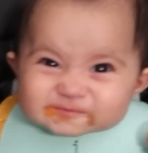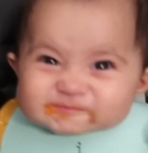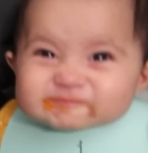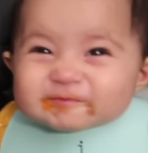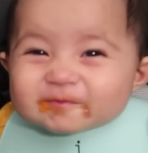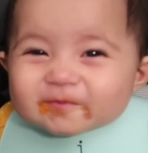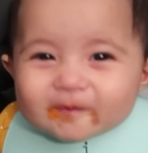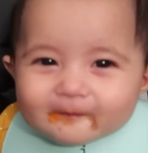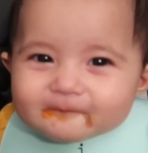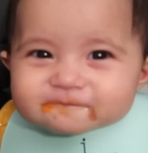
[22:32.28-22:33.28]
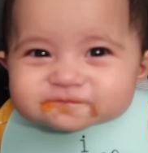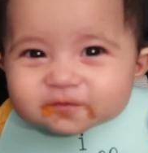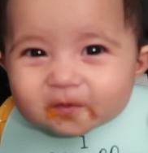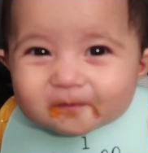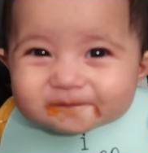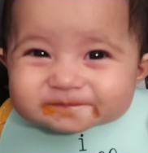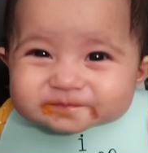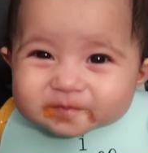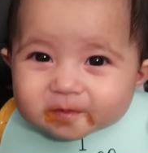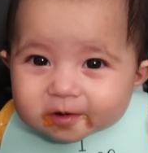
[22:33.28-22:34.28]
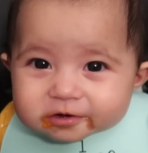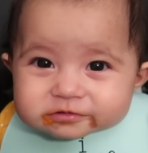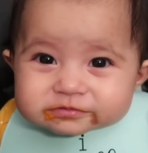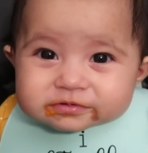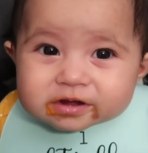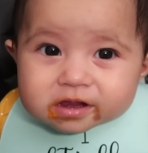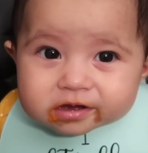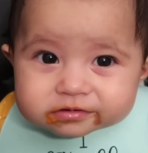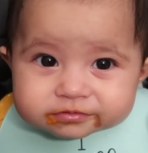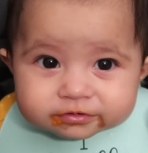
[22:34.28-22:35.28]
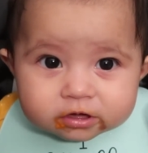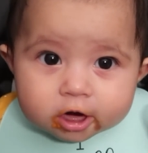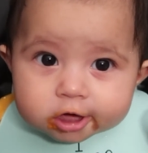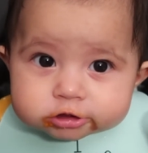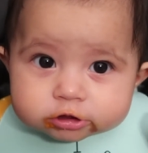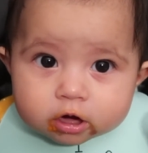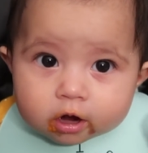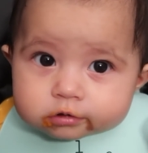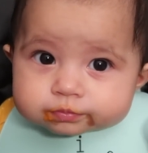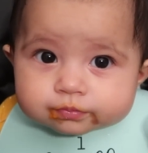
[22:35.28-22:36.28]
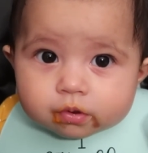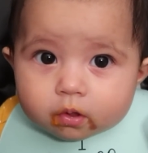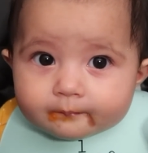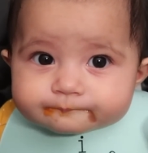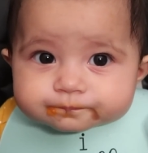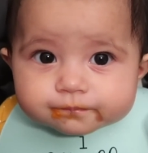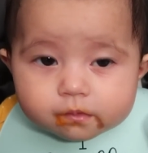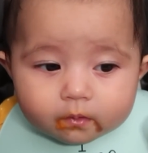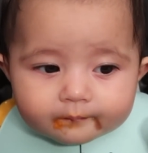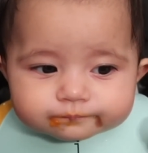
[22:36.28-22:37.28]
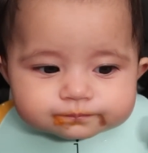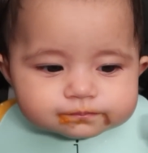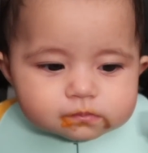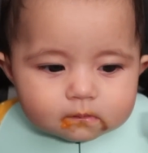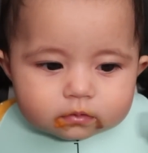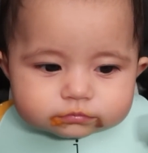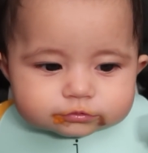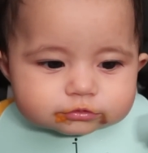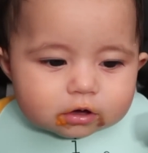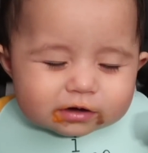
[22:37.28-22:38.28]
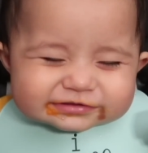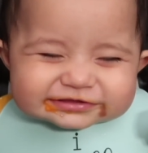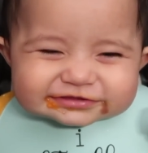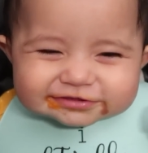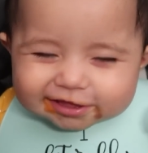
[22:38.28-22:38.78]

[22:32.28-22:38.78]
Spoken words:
That chicken's delicious, isn't it? Good girl, chomping away.